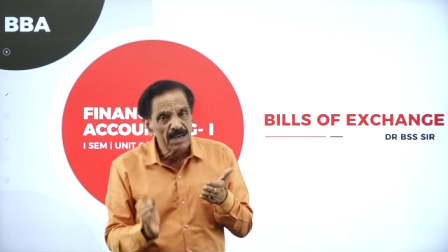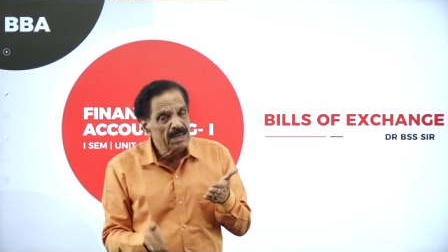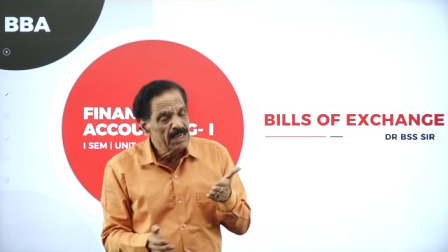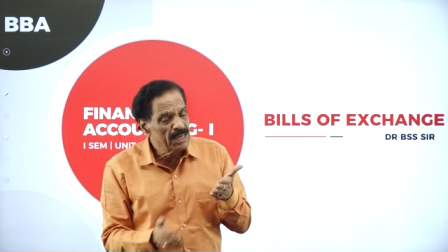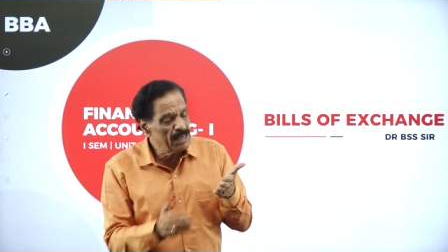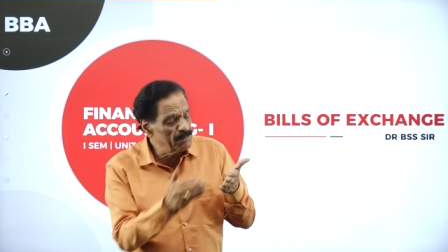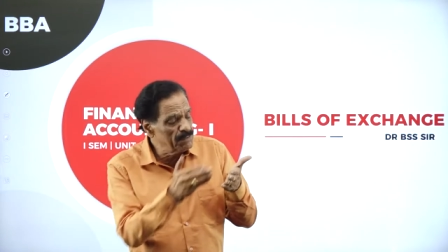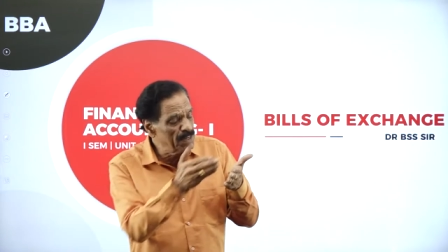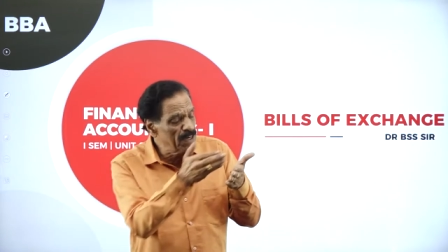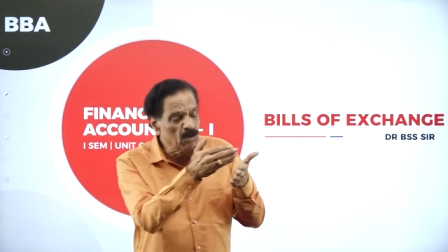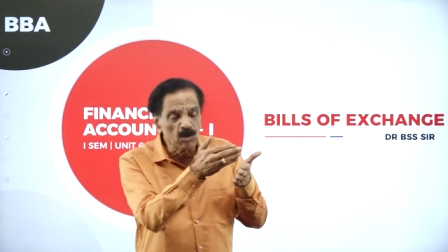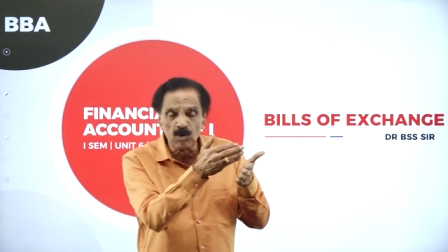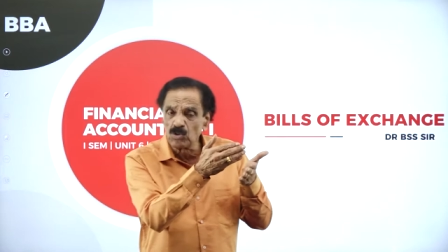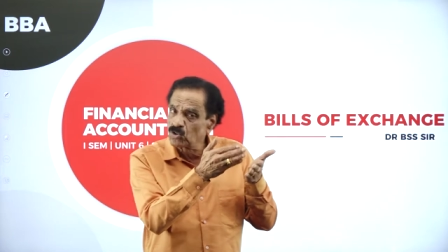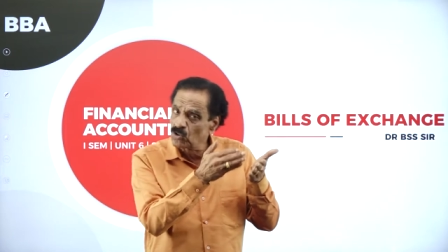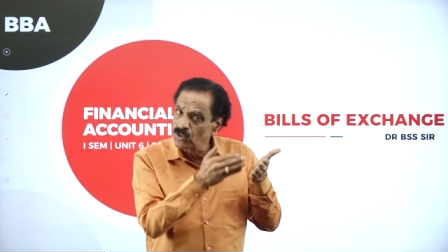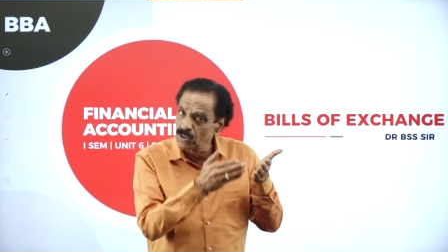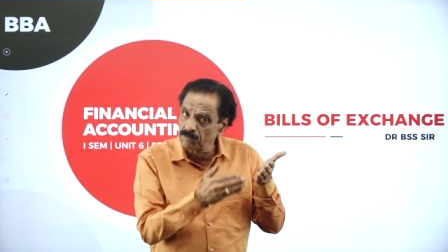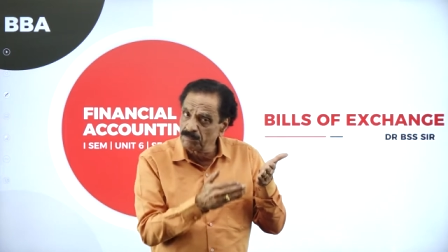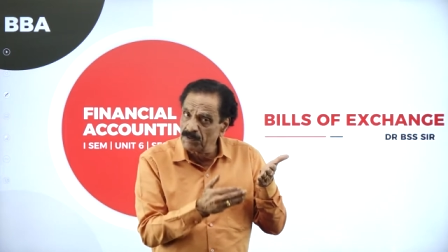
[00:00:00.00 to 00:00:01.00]
He will go
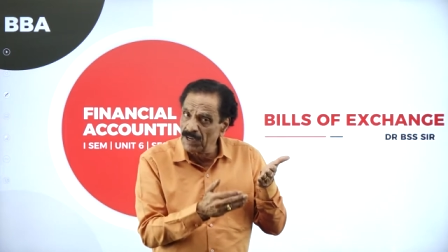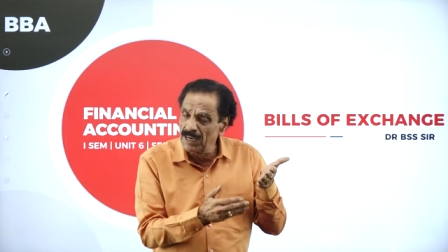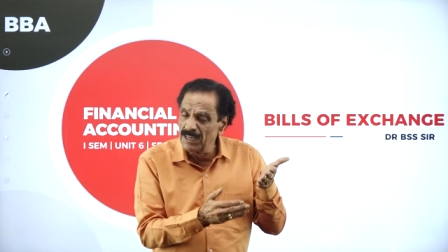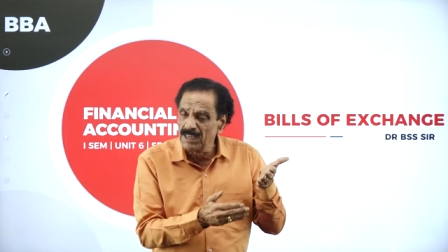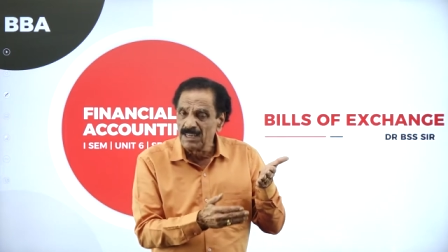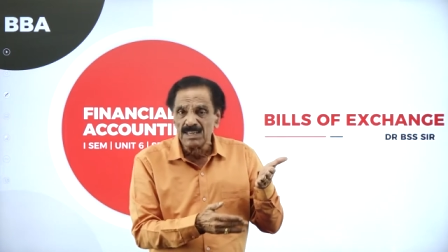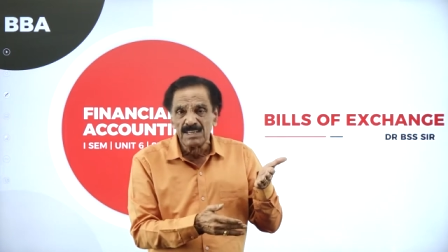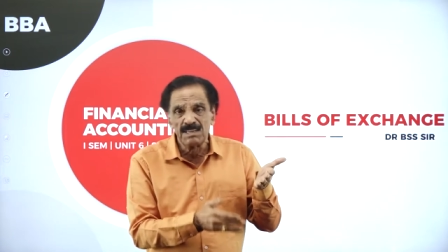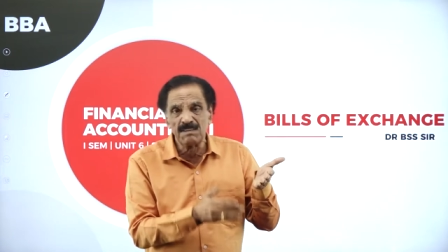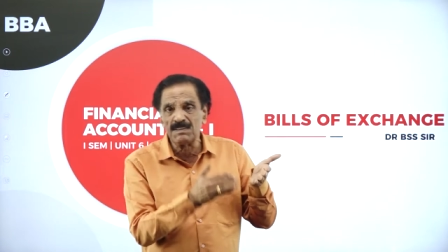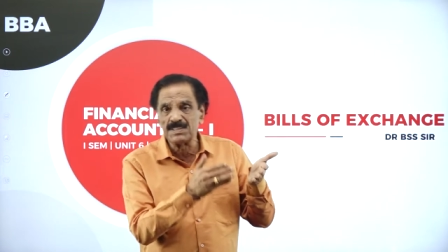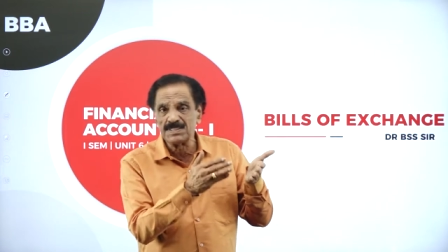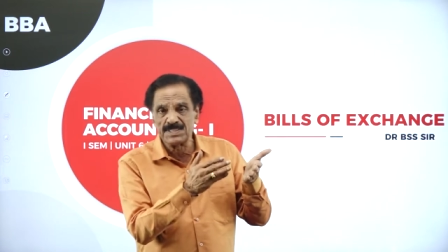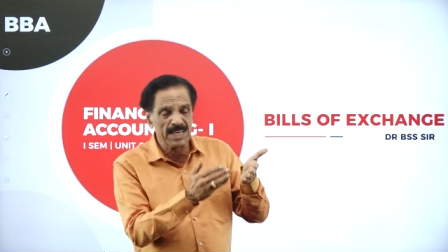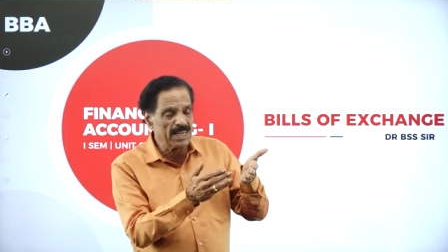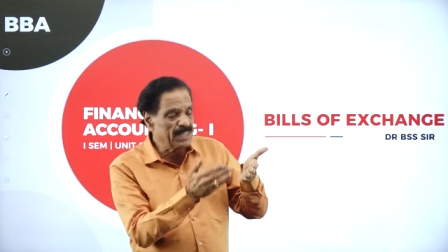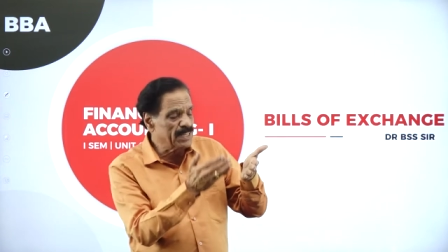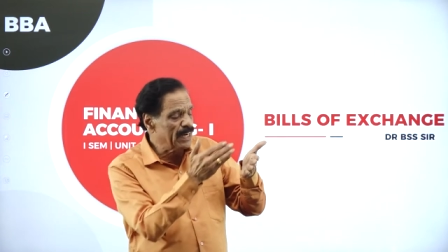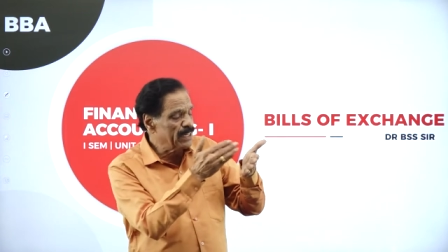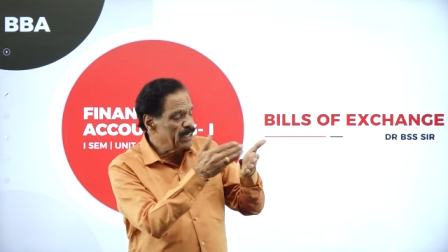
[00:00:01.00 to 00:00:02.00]
through the bill. He will
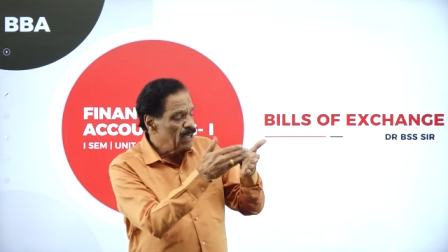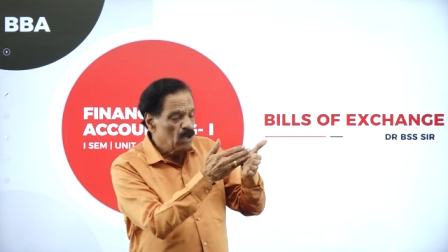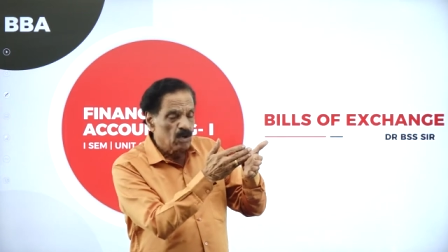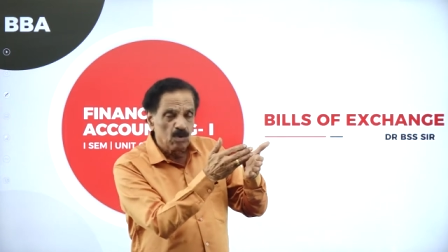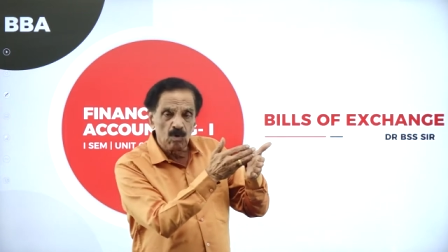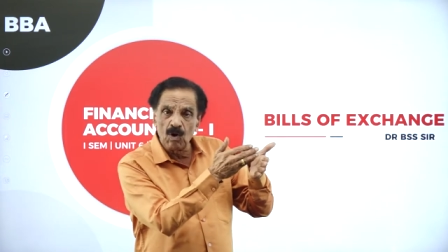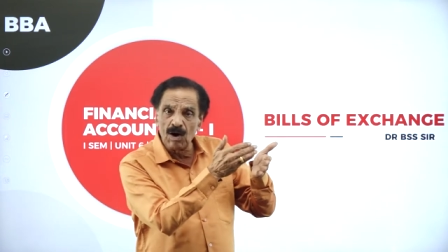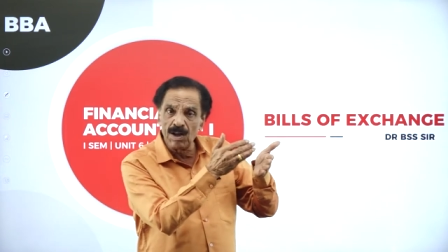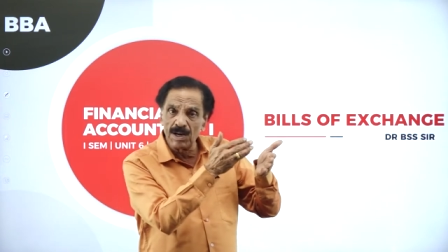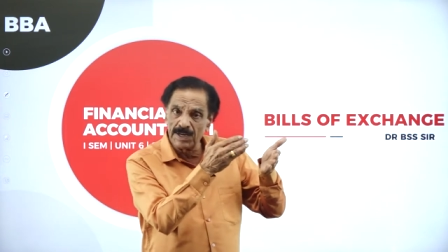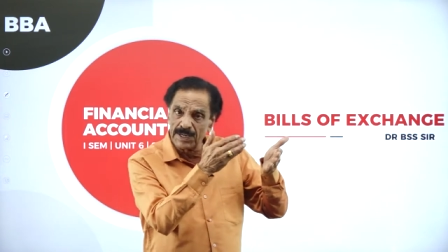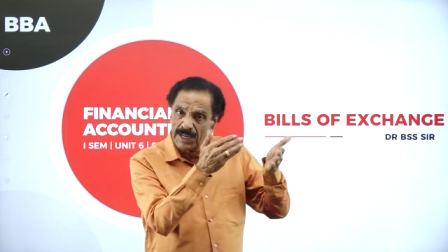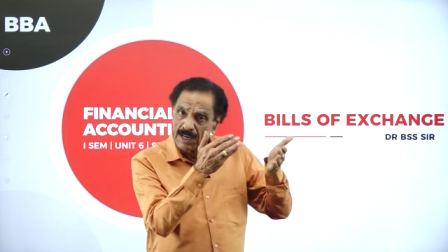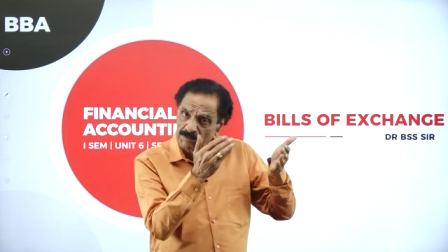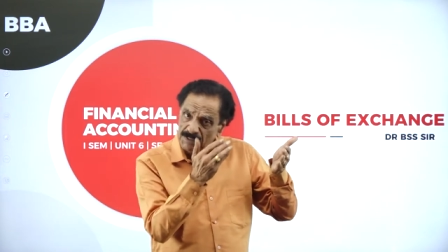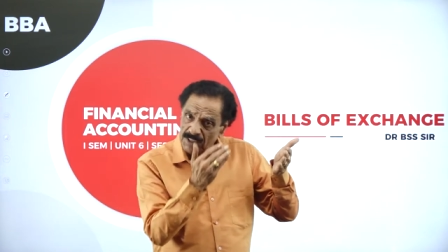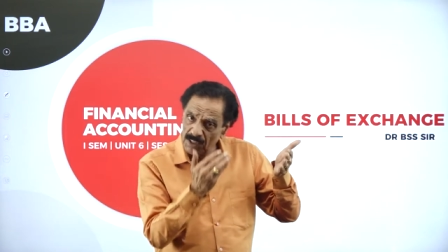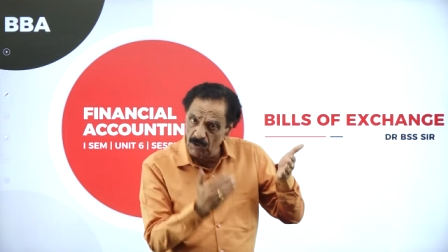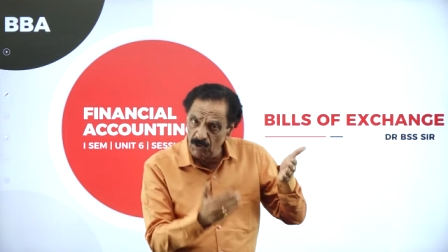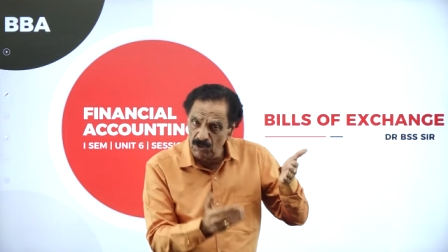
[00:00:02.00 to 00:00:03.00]
see that quality
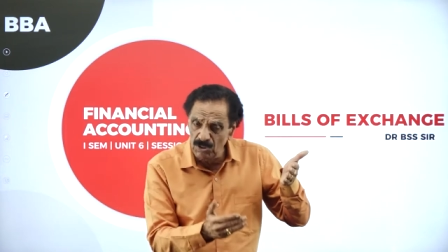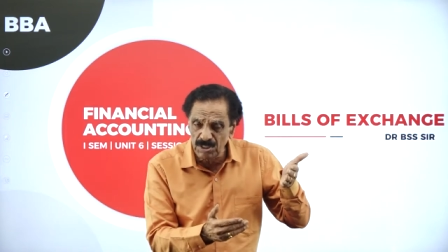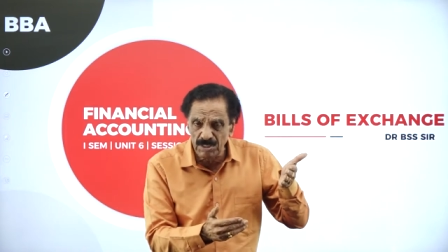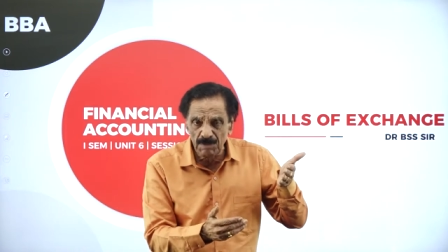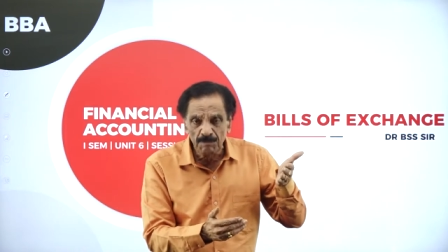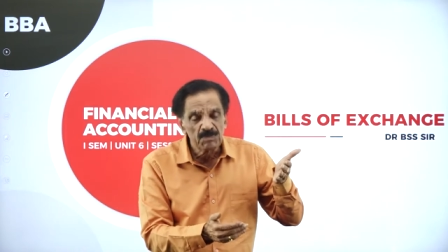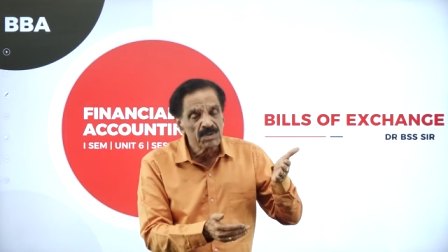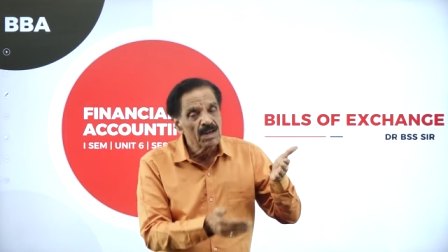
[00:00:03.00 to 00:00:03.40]
of the goods,